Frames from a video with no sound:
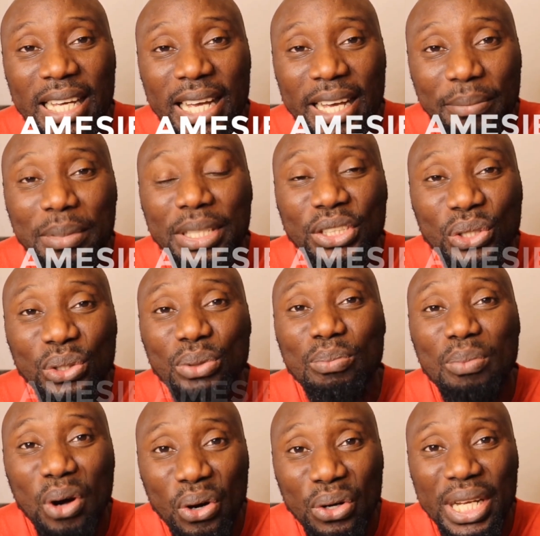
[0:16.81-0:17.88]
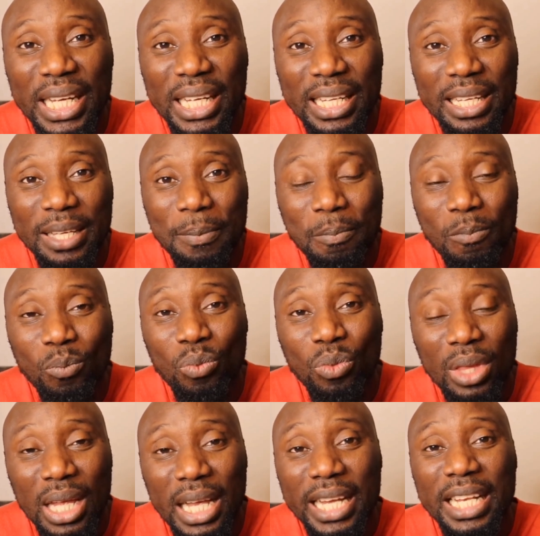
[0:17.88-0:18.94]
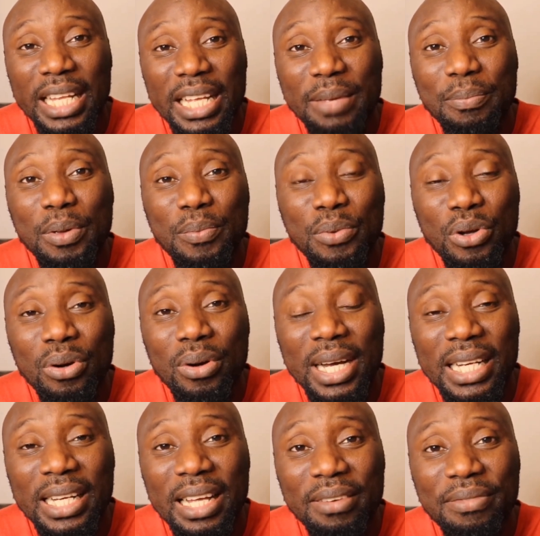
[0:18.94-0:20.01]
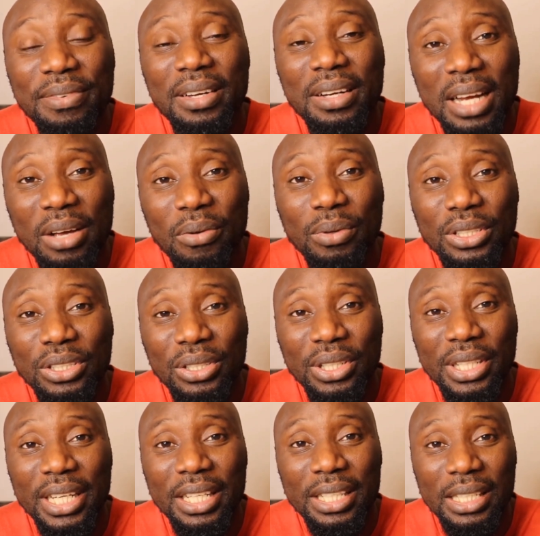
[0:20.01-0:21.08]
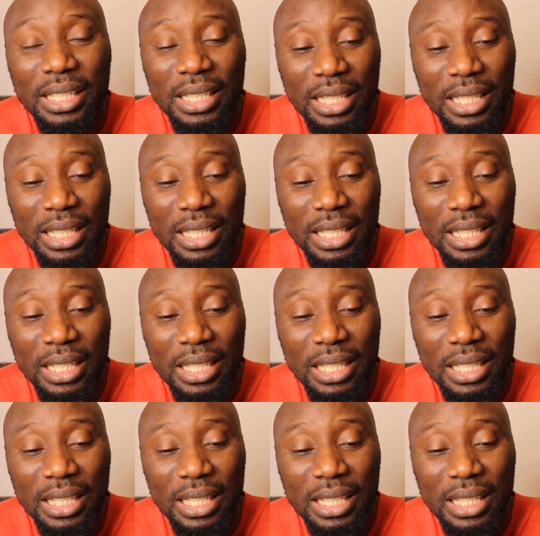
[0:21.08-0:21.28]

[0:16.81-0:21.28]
It means good morning in Ibibio and Efik language, okay?